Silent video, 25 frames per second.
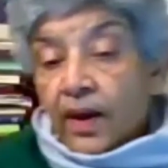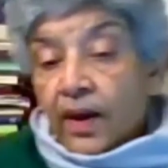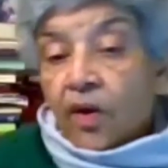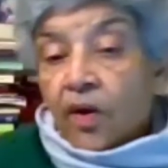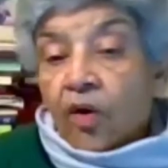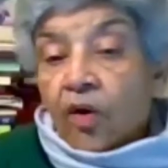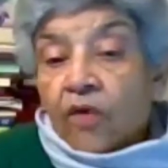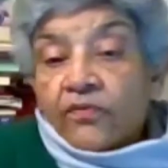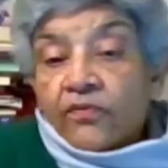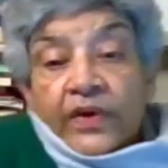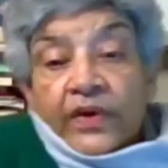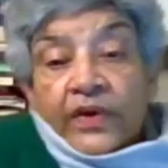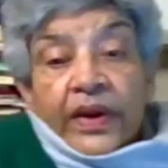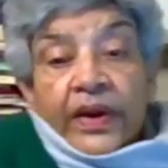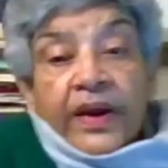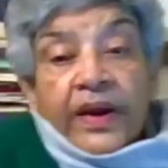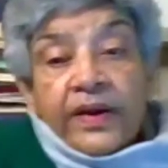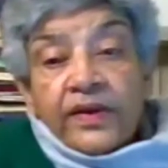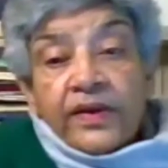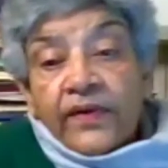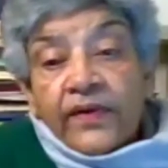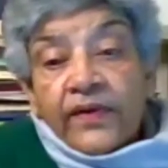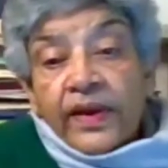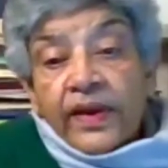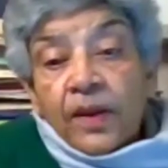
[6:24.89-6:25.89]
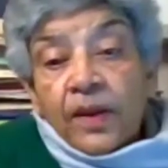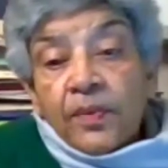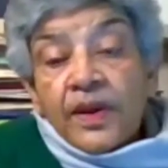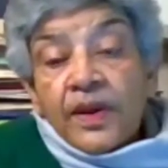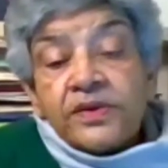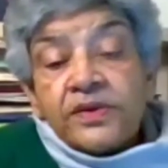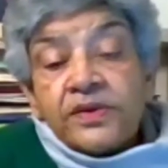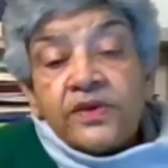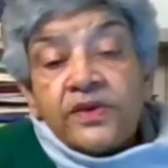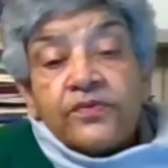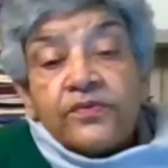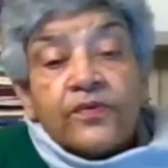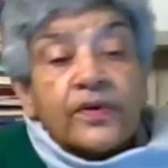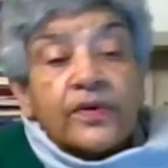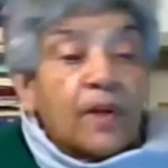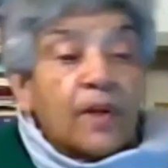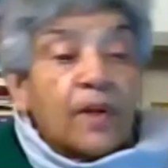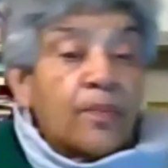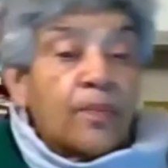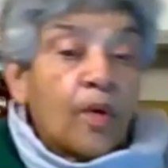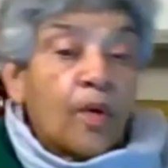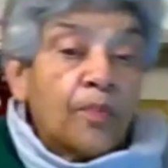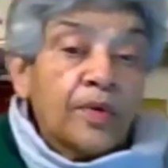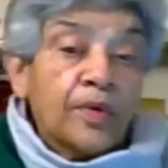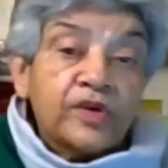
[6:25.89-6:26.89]
of grain availability for our
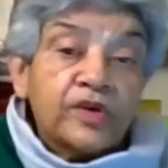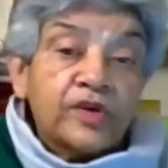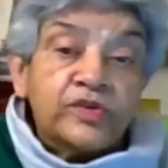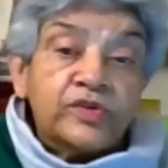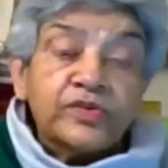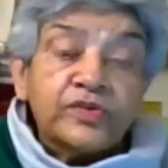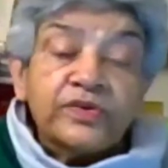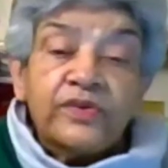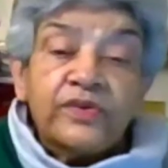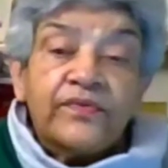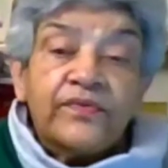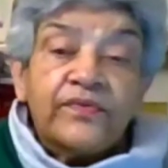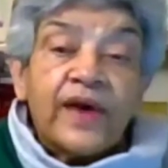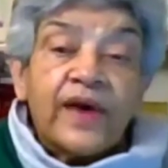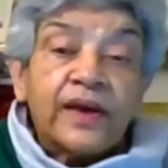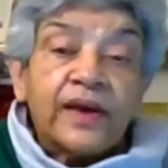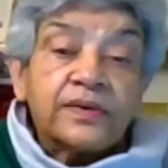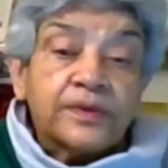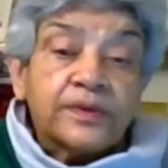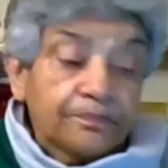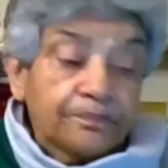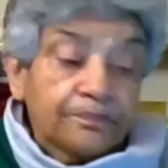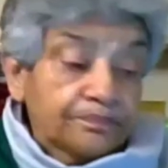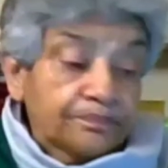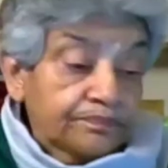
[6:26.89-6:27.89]
population. In fact,